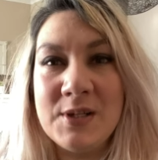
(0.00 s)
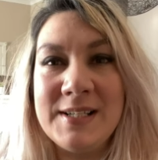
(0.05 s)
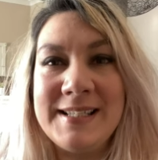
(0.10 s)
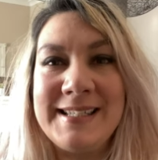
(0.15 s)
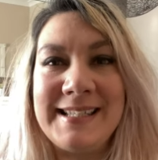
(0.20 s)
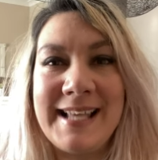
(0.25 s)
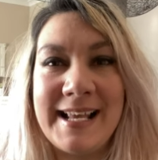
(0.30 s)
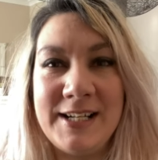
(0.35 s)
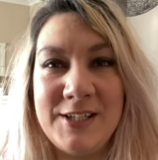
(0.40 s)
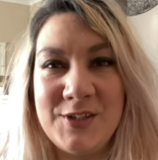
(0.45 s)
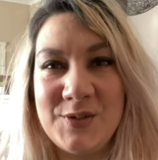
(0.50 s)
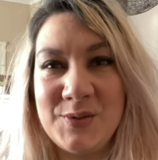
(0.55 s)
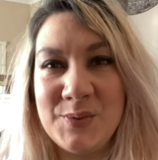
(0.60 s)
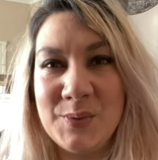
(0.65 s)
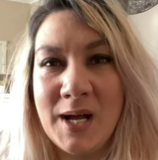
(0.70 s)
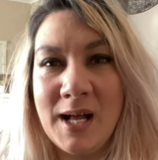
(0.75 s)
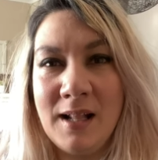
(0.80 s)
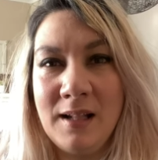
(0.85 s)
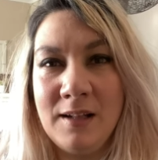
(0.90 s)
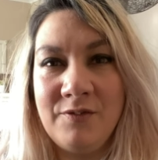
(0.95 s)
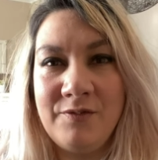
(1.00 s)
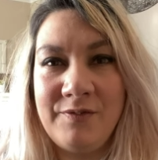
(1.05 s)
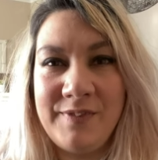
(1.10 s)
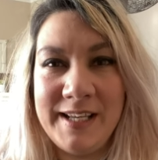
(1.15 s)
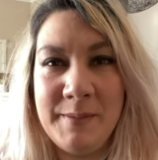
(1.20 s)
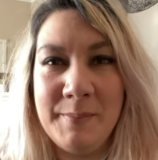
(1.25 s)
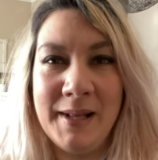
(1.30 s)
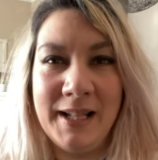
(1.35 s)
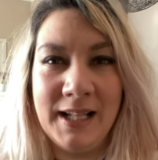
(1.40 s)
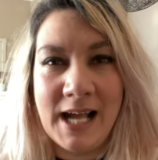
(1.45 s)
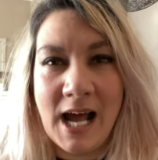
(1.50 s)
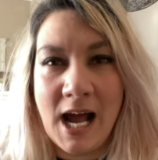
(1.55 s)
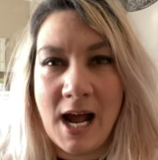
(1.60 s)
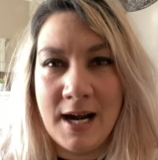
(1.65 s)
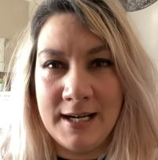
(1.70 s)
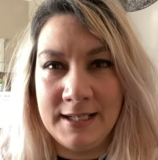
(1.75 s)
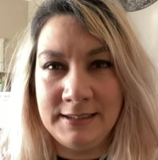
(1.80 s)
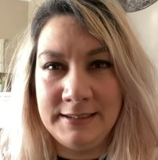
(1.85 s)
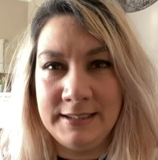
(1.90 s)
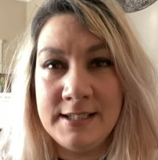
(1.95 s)
on sensual female
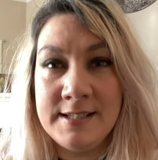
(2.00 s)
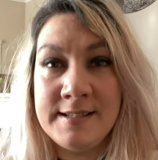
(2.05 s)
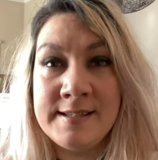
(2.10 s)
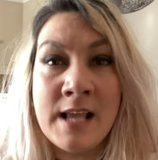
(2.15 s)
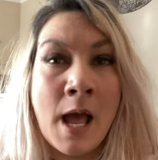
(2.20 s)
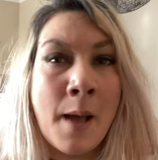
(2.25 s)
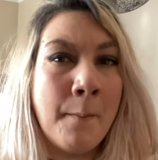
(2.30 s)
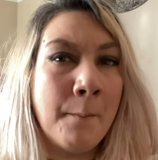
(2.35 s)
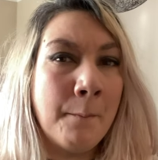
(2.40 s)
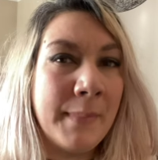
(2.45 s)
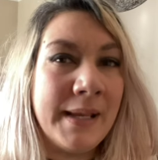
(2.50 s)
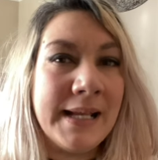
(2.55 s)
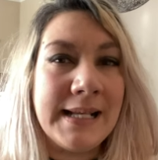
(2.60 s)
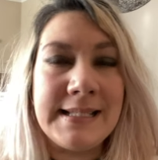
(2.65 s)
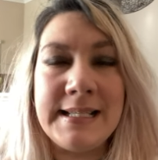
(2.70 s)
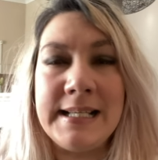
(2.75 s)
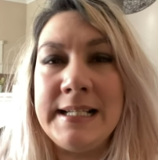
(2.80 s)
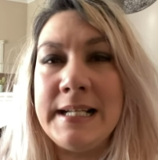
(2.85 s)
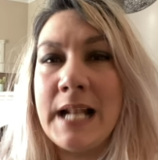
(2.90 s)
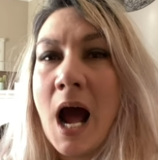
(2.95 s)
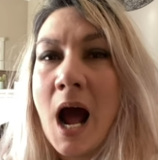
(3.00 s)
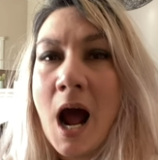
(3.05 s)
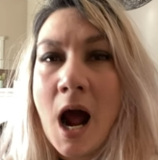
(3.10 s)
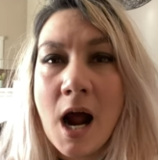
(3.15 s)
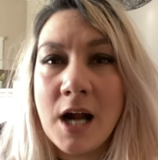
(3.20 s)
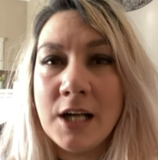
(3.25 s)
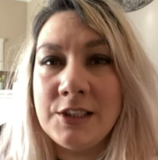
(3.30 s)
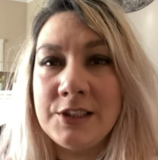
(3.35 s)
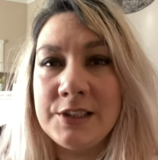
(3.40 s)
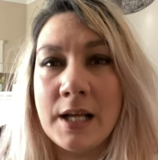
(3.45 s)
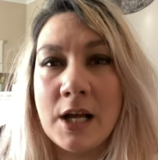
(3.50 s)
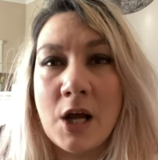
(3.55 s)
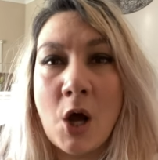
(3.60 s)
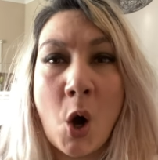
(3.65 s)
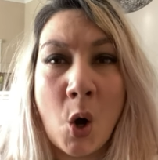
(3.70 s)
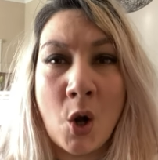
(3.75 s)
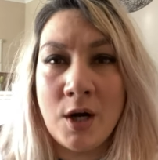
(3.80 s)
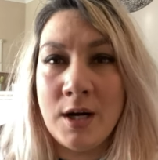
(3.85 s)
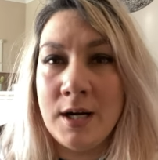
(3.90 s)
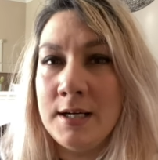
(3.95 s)
characters, mixing art
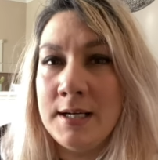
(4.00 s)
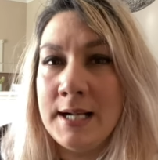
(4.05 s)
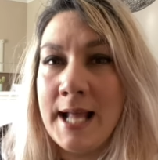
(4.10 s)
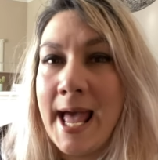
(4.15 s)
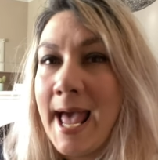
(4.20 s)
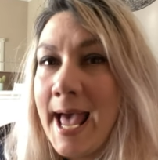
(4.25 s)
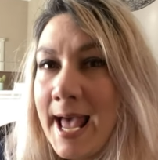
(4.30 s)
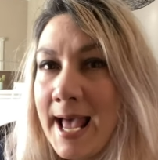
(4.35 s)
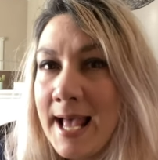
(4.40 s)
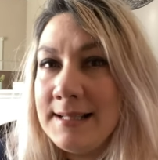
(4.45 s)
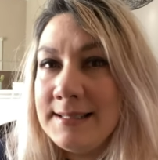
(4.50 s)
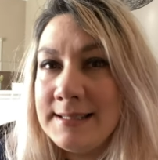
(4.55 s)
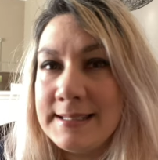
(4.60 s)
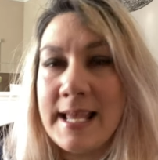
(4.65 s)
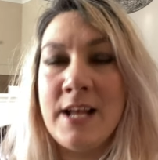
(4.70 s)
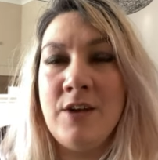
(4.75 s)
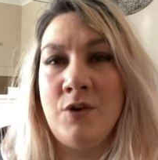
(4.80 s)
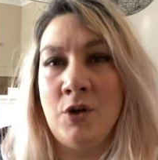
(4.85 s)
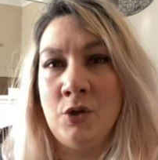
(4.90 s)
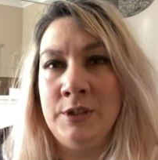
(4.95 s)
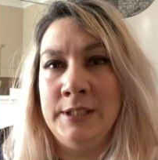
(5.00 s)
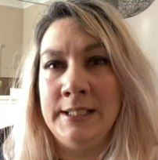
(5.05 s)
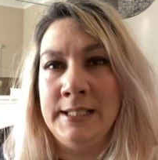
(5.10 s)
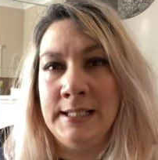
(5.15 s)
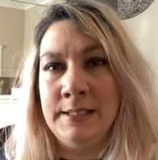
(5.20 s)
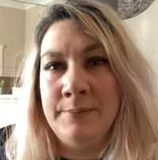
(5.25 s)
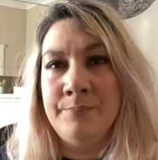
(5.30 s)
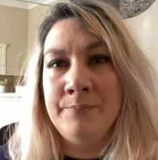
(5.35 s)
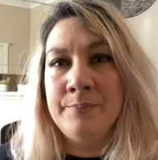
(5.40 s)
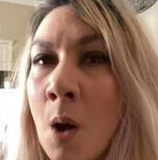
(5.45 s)
horror, and erotica.